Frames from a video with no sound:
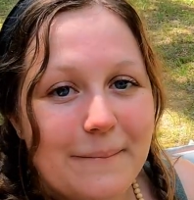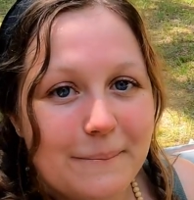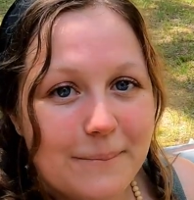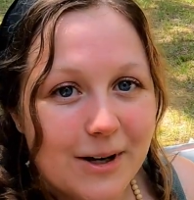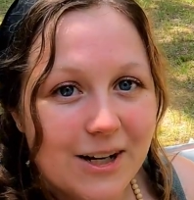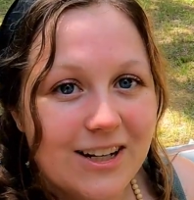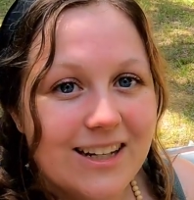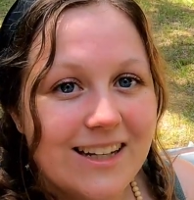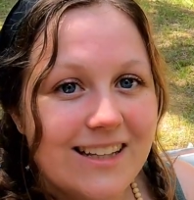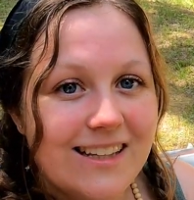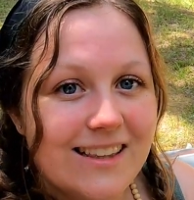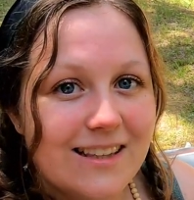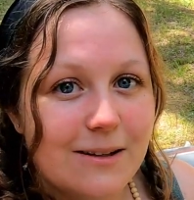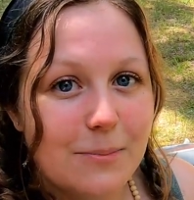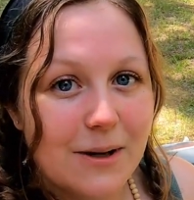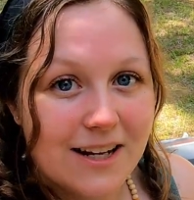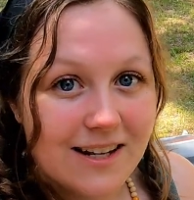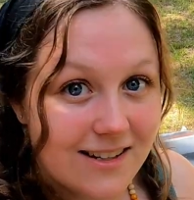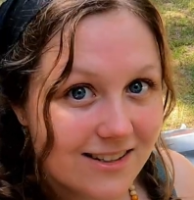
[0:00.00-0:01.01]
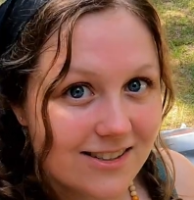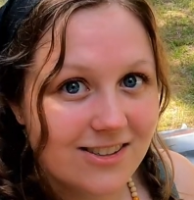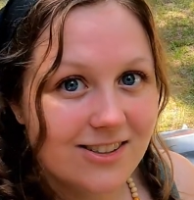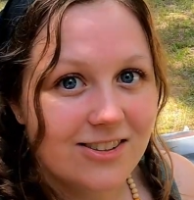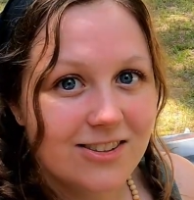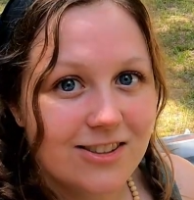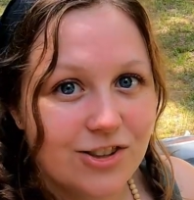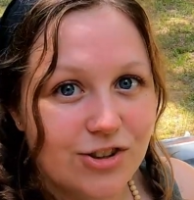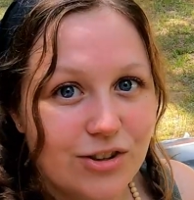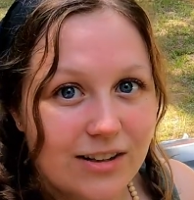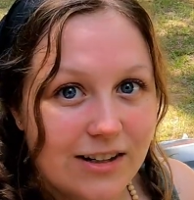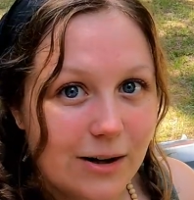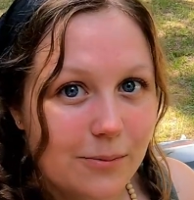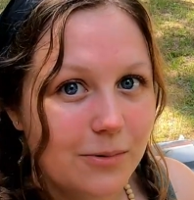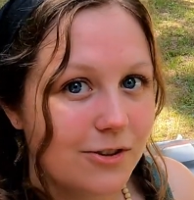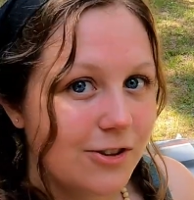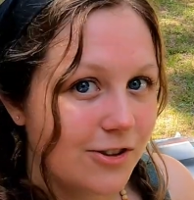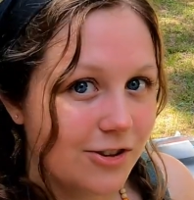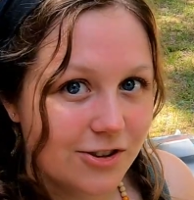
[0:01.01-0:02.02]
But the paint is still showing
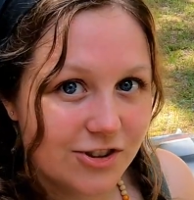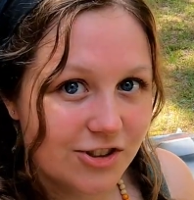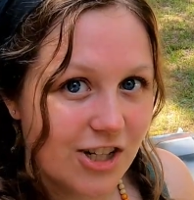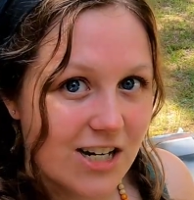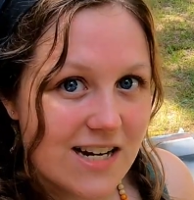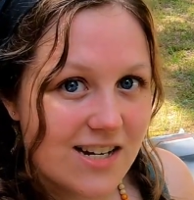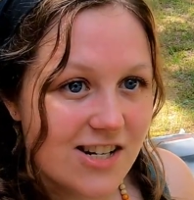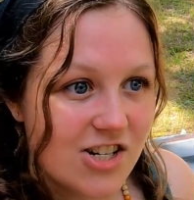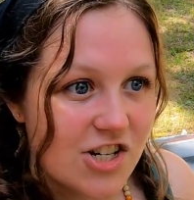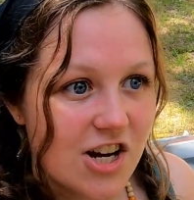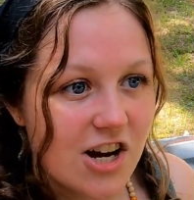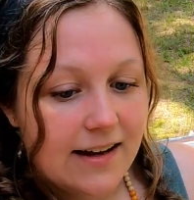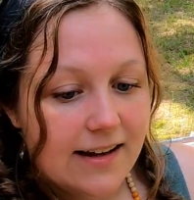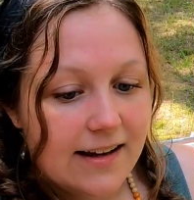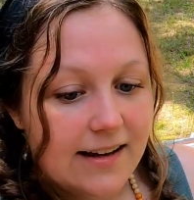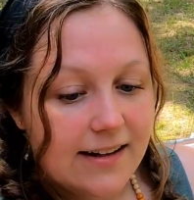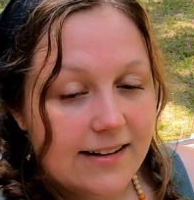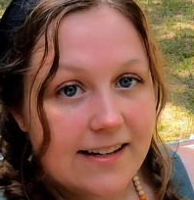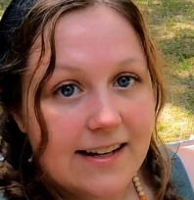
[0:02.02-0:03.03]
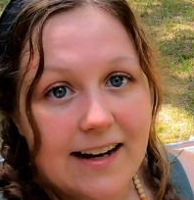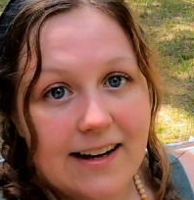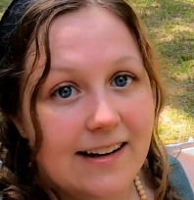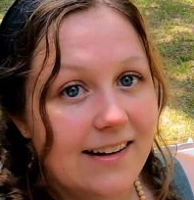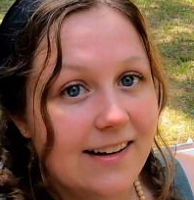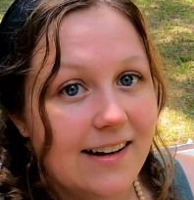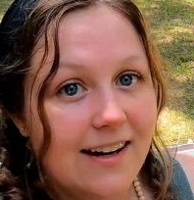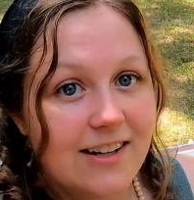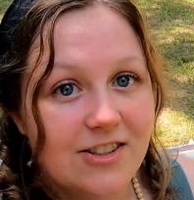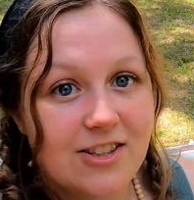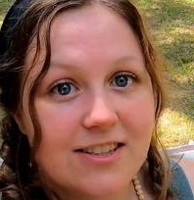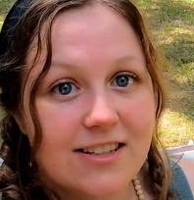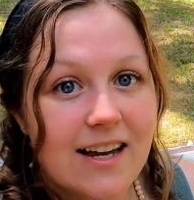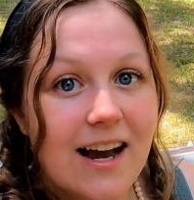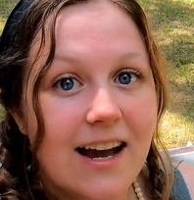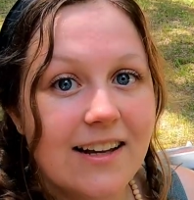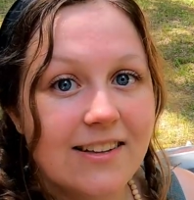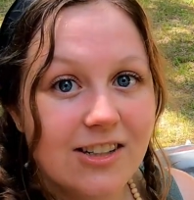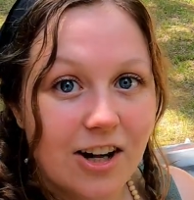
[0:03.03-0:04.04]
up a little strange, and yeah, I just
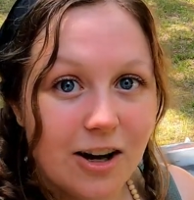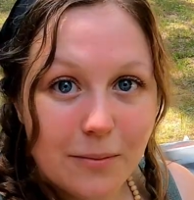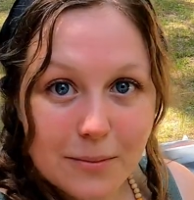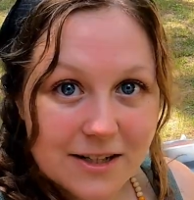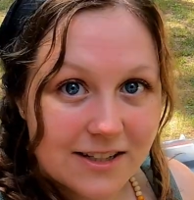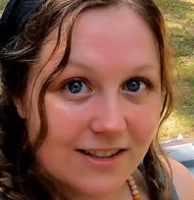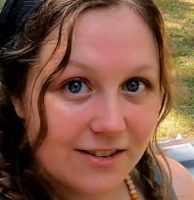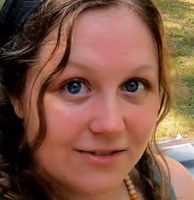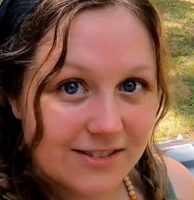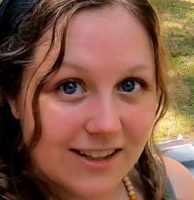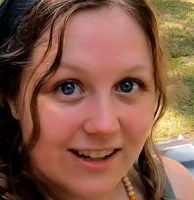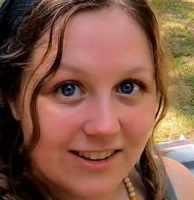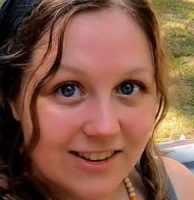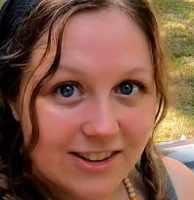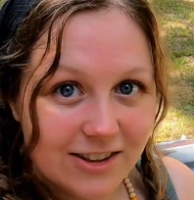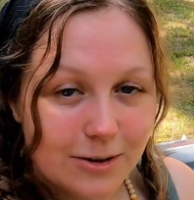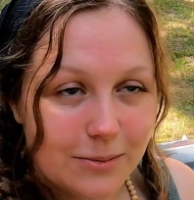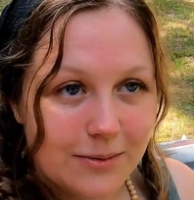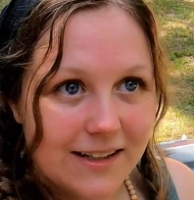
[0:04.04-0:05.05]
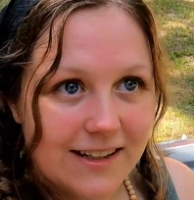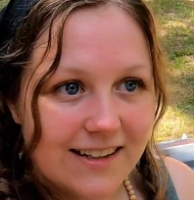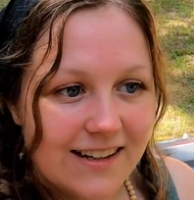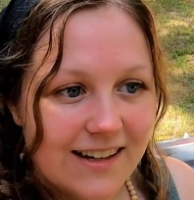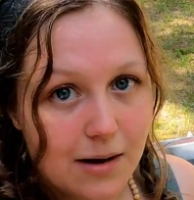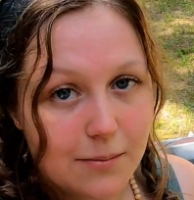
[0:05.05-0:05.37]
had to calm myself down a little bit.